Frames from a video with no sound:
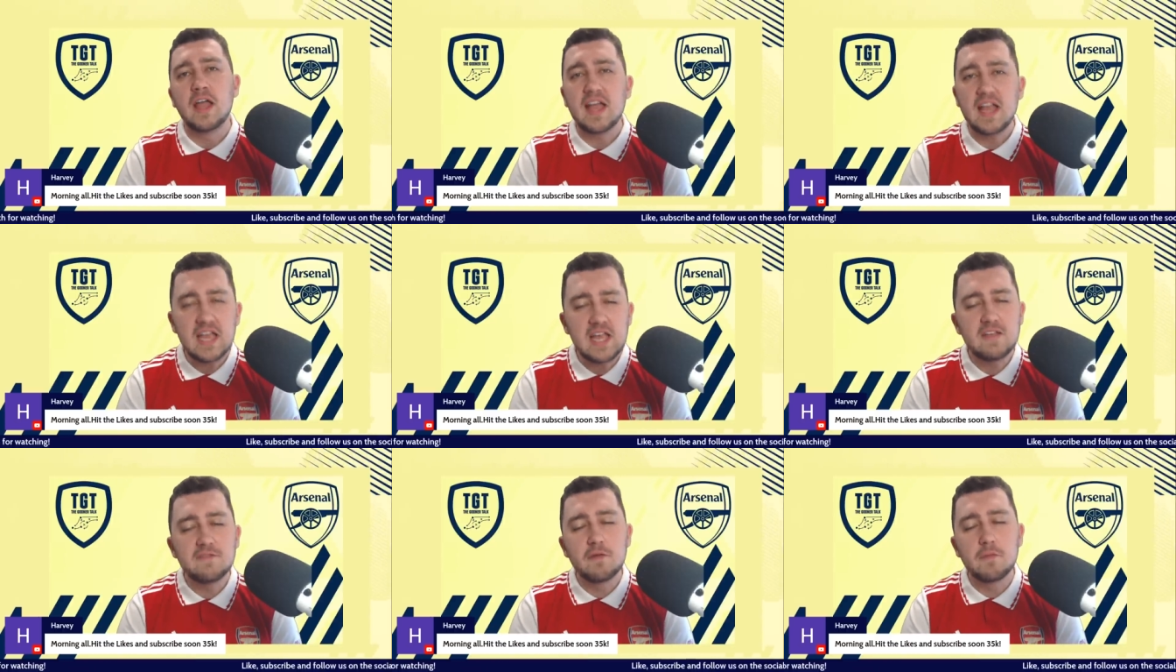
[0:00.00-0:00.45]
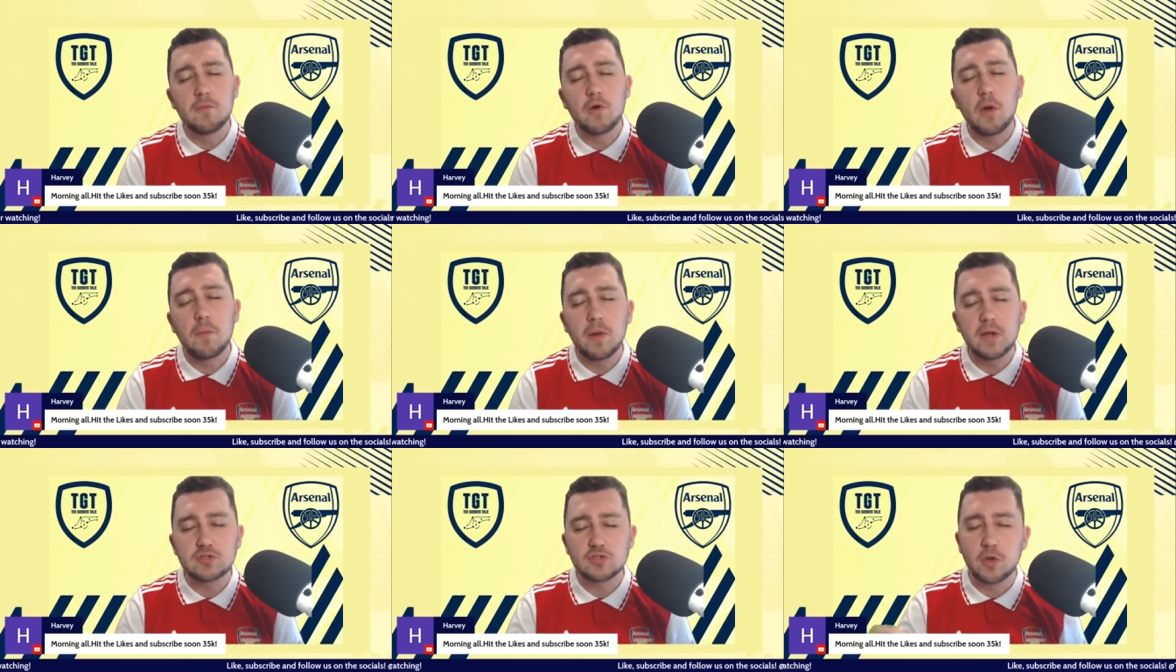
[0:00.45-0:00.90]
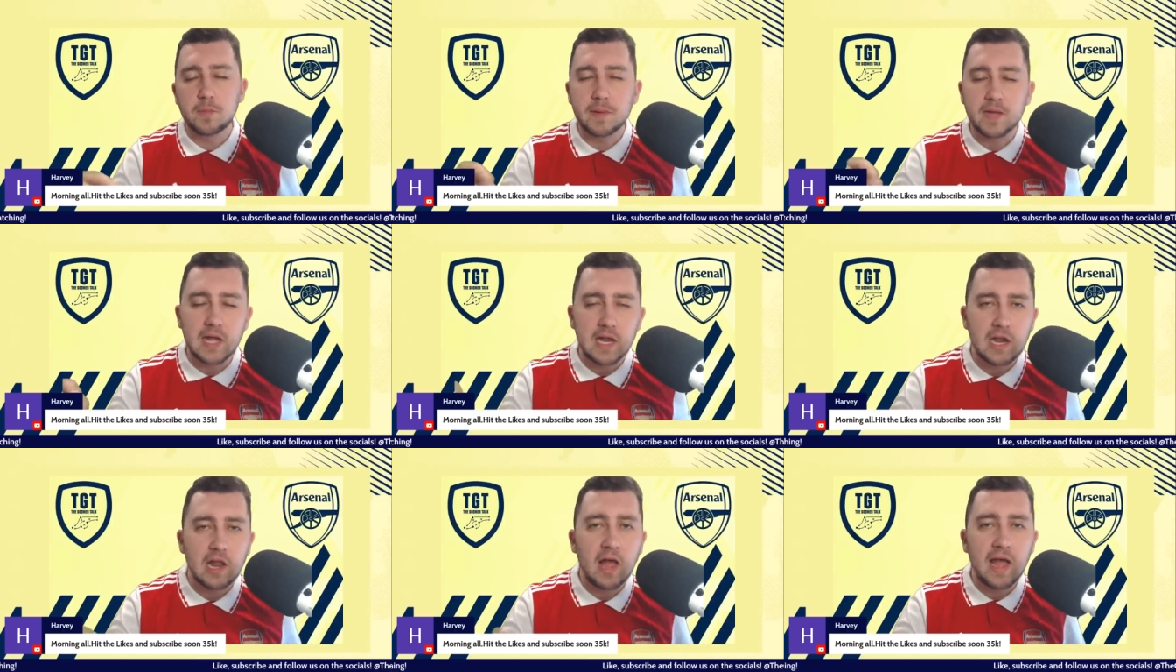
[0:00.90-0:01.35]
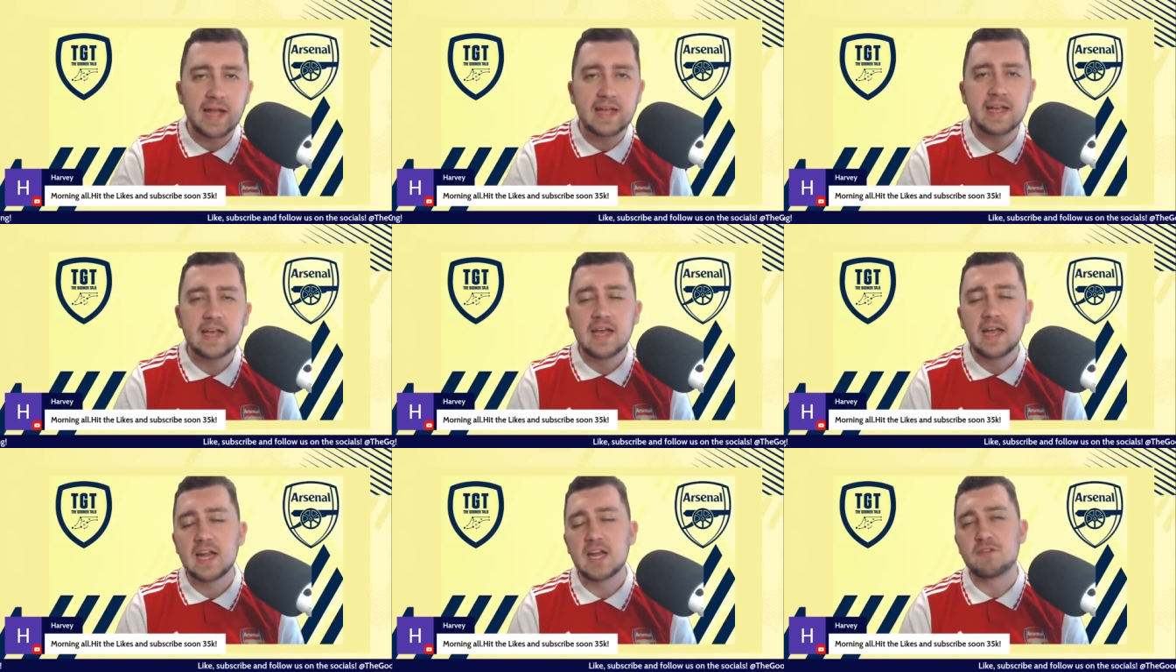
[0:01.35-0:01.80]
even more by dropping a like.
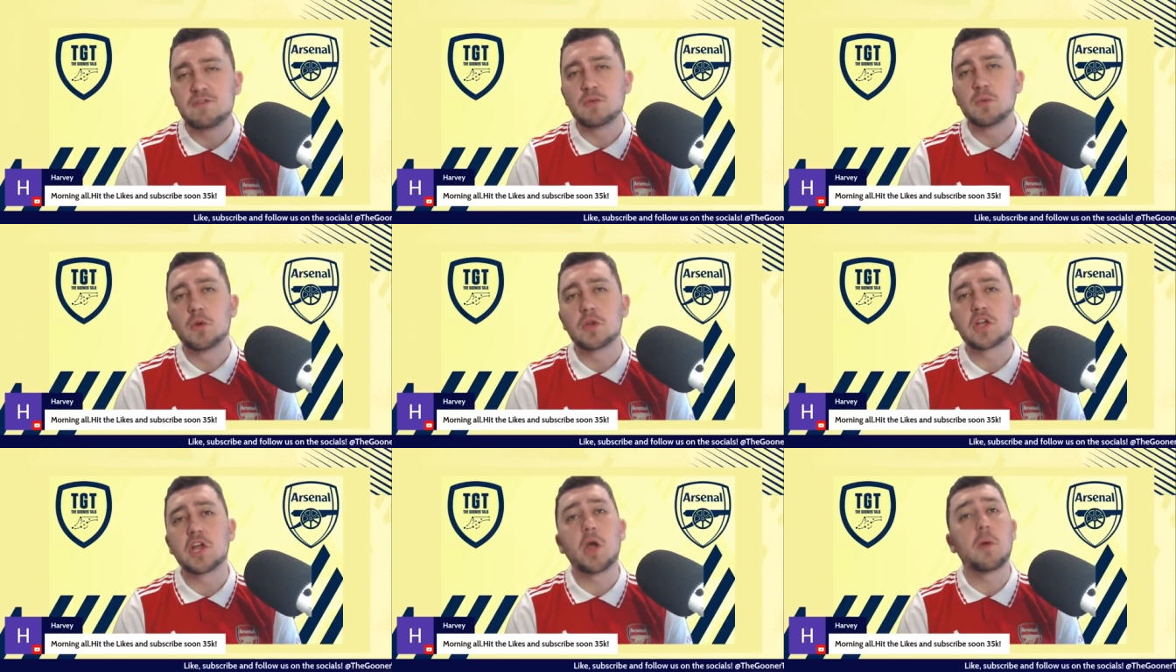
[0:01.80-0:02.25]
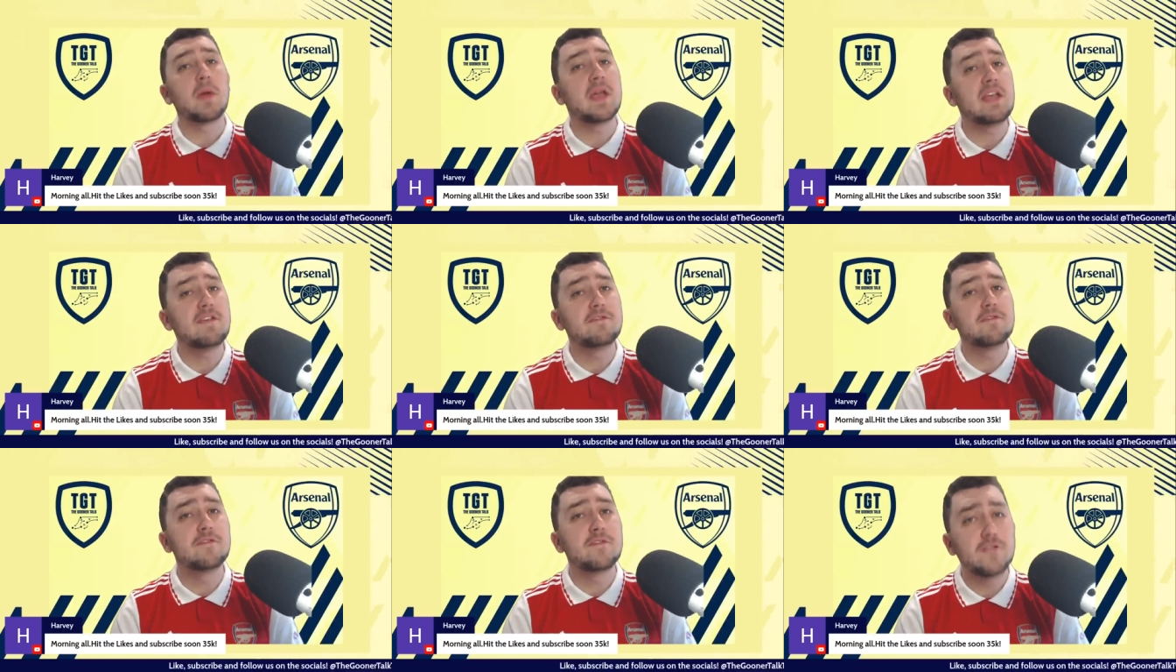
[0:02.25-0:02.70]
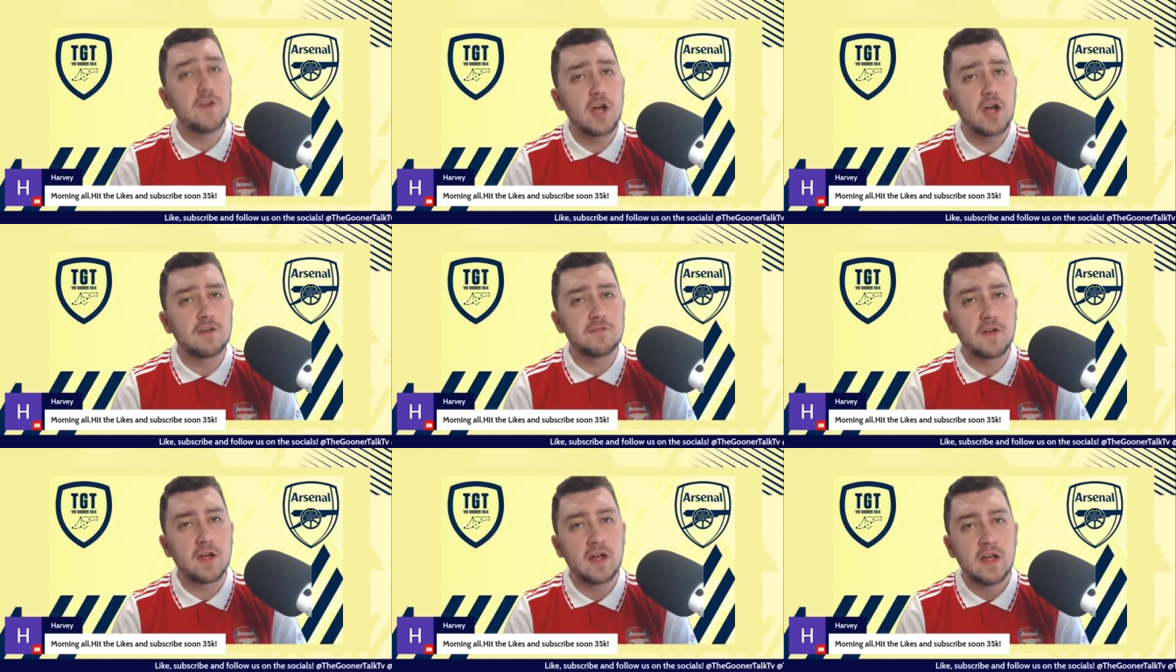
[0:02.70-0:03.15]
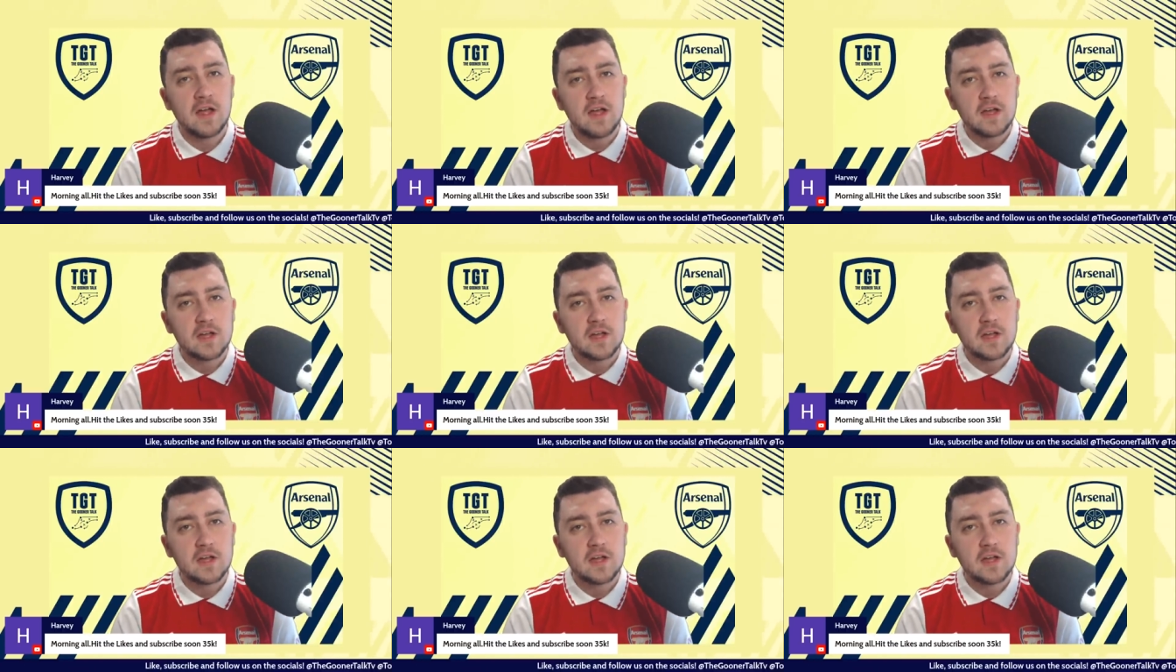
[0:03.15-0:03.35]
And if you want to go even further,